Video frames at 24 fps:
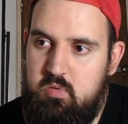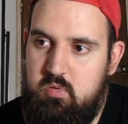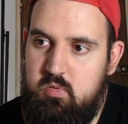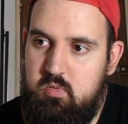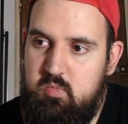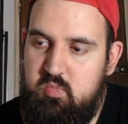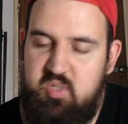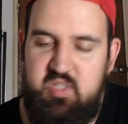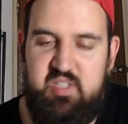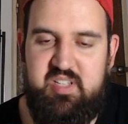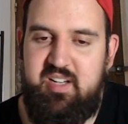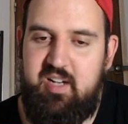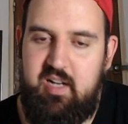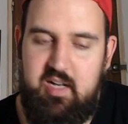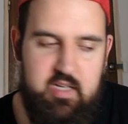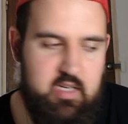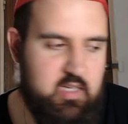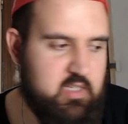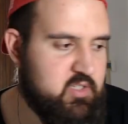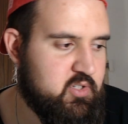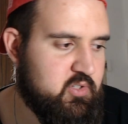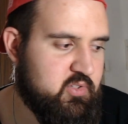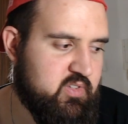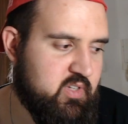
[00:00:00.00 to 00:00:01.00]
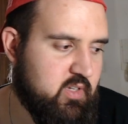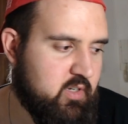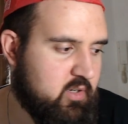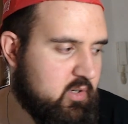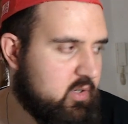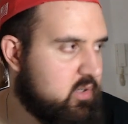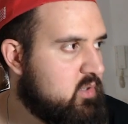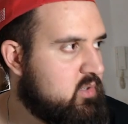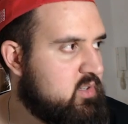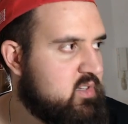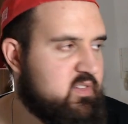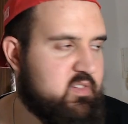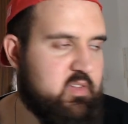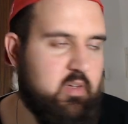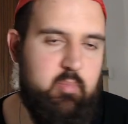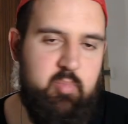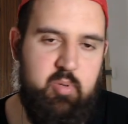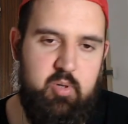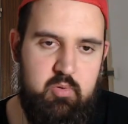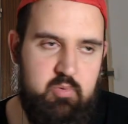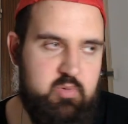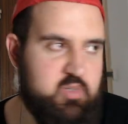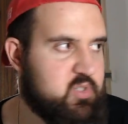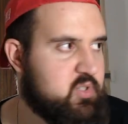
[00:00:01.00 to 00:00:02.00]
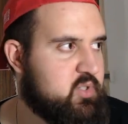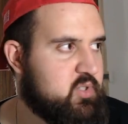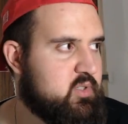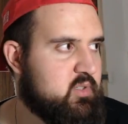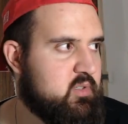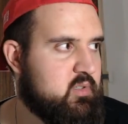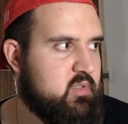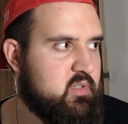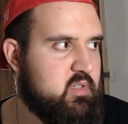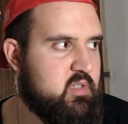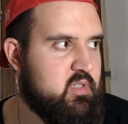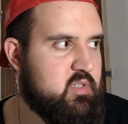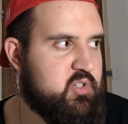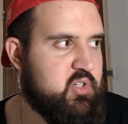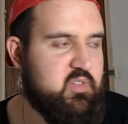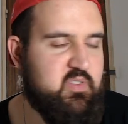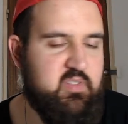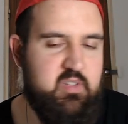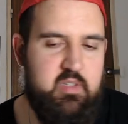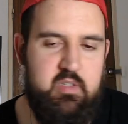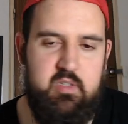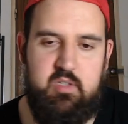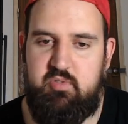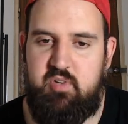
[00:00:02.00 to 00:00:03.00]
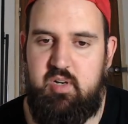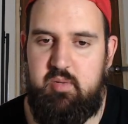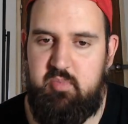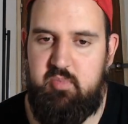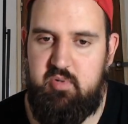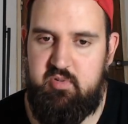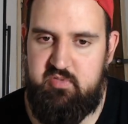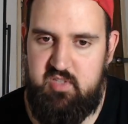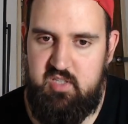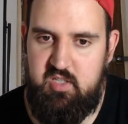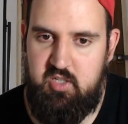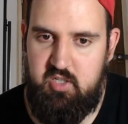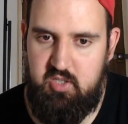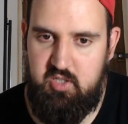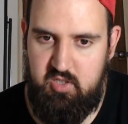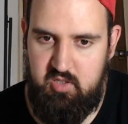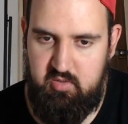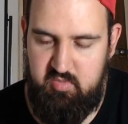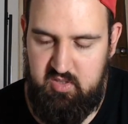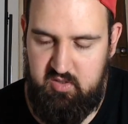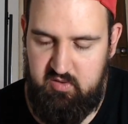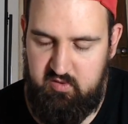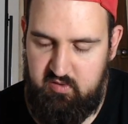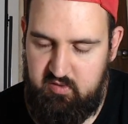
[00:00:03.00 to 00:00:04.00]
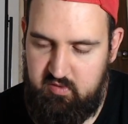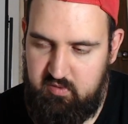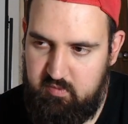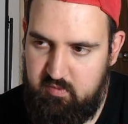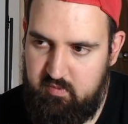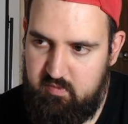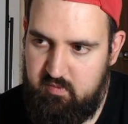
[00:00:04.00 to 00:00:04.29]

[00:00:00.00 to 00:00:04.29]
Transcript: but here, I, I just take a, an example which just in the realm of economics.